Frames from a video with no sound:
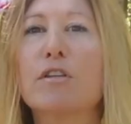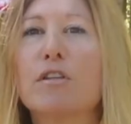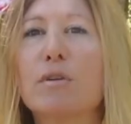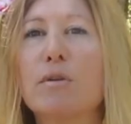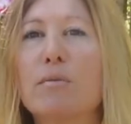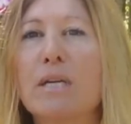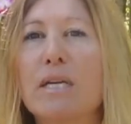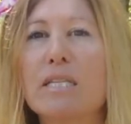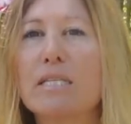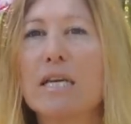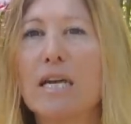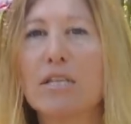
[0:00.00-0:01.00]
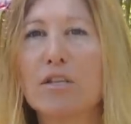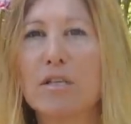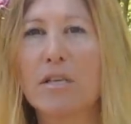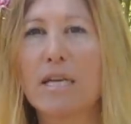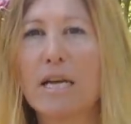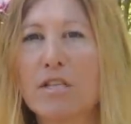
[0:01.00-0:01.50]
3 weeks, I took
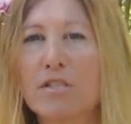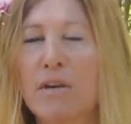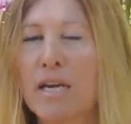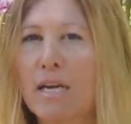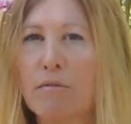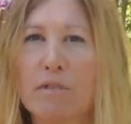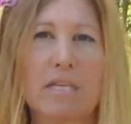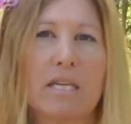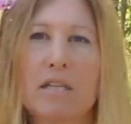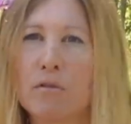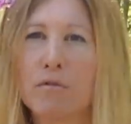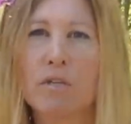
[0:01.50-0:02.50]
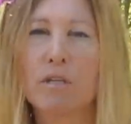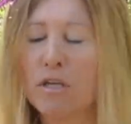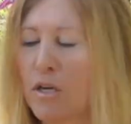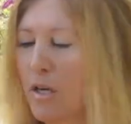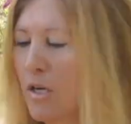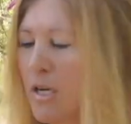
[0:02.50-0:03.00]
an x-ray and it was healing really
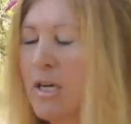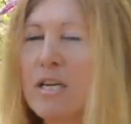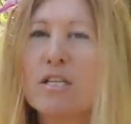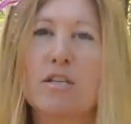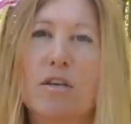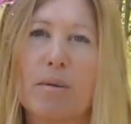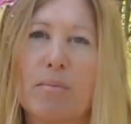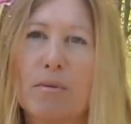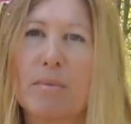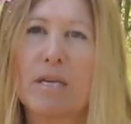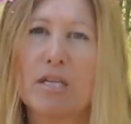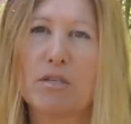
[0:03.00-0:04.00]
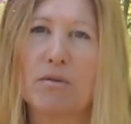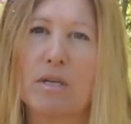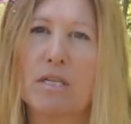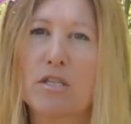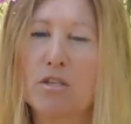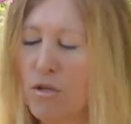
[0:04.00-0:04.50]
good. So they put me into
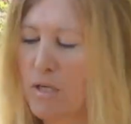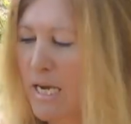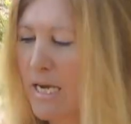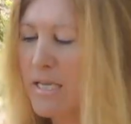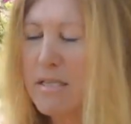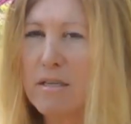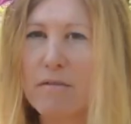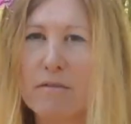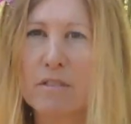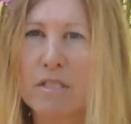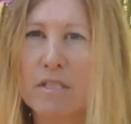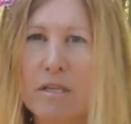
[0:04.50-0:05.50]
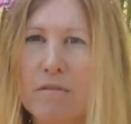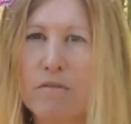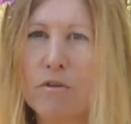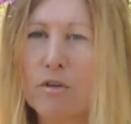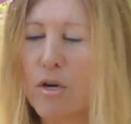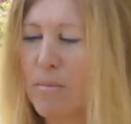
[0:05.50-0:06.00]
a short cast, just a
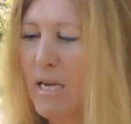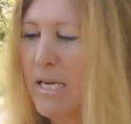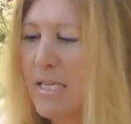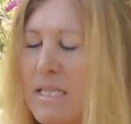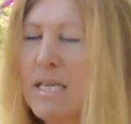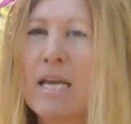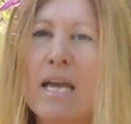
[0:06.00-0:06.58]
forearm cast.